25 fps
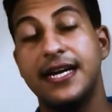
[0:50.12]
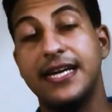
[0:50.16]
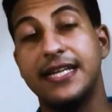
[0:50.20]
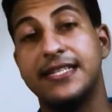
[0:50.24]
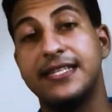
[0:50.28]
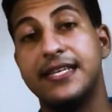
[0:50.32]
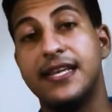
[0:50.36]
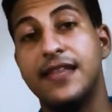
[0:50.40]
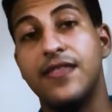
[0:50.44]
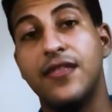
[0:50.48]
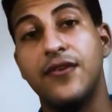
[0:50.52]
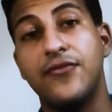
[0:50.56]

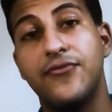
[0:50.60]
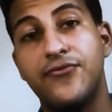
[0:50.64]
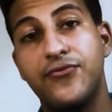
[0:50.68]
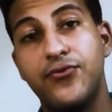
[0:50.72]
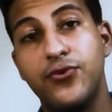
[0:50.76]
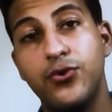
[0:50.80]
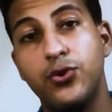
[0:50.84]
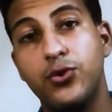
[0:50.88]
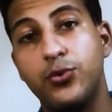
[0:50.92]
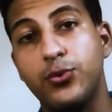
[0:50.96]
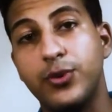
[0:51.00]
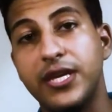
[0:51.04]
it's in the
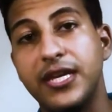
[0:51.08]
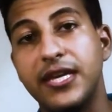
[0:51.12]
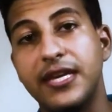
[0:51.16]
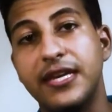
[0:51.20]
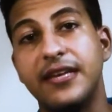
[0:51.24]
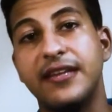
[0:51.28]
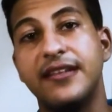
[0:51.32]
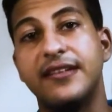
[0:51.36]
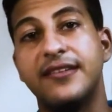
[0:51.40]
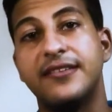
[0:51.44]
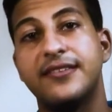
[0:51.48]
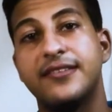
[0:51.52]
food we
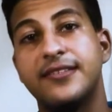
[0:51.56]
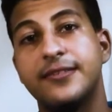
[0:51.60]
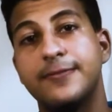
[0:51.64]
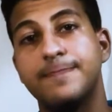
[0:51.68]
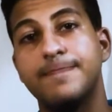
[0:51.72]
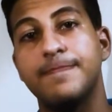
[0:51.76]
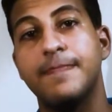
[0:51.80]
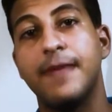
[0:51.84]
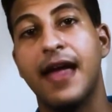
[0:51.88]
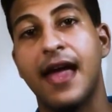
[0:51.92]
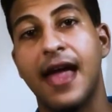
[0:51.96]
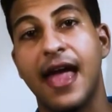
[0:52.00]
eat,
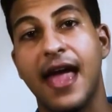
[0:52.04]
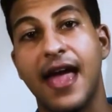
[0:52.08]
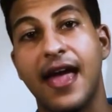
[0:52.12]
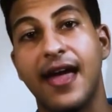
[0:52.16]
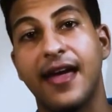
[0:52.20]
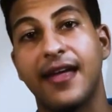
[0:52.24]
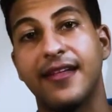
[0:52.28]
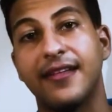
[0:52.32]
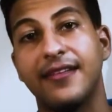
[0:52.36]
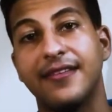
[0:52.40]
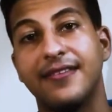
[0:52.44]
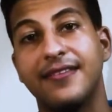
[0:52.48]

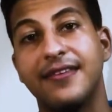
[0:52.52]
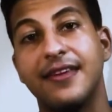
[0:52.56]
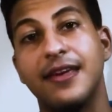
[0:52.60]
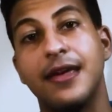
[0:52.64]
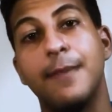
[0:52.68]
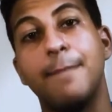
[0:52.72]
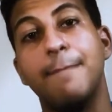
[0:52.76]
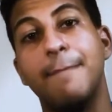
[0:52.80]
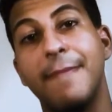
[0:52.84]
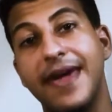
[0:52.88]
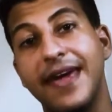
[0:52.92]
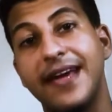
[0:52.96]
and
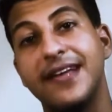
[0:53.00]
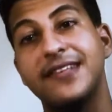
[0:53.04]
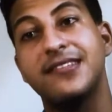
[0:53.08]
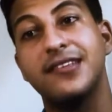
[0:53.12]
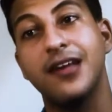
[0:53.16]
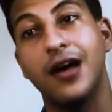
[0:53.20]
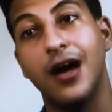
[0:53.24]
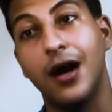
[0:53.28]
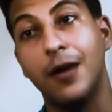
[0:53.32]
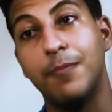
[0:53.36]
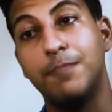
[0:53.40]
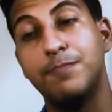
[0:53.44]
it
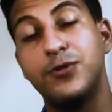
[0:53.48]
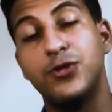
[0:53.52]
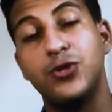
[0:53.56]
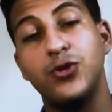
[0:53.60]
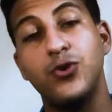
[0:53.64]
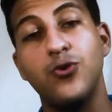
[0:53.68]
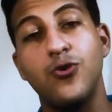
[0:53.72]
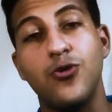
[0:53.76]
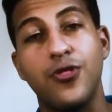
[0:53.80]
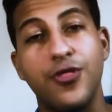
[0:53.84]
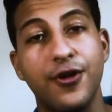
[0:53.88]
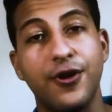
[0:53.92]
makes up
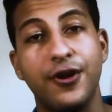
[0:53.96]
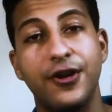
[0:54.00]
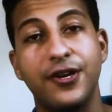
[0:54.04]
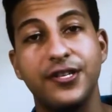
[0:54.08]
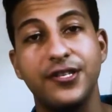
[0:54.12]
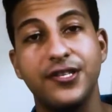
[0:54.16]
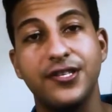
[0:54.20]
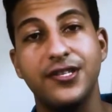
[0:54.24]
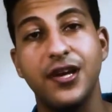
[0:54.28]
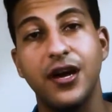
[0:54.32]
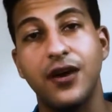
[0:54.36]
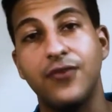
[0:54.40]

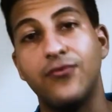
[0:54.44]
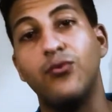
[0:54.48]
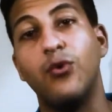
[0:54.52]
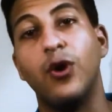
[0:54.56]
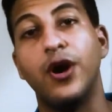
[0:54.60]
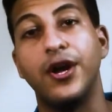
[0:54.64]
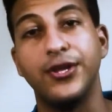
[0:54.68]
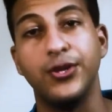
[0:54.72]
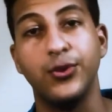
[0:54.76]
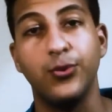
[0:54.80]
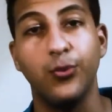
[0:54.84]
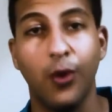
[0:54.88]
2/3 of
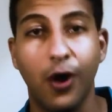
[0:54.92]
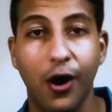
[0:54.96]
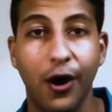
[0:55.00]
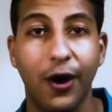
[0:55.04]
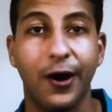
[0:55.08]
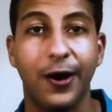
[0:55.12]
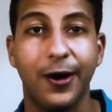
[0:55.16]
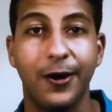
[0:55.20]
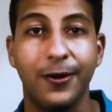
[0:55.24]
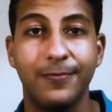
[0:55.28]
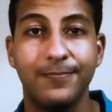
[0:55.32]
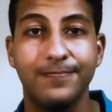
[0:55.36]
what you
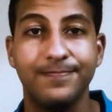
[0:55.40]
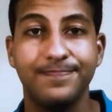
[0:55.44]
are.